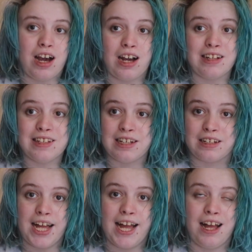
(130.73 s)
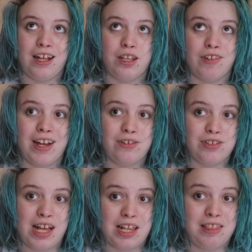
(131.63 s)
I did, and I
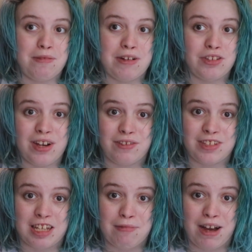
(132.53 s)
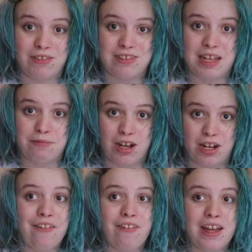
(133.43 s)
also had the mental health team out the same
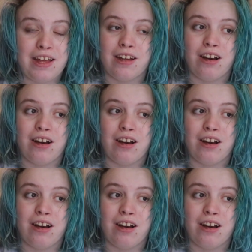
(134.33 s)
night, and they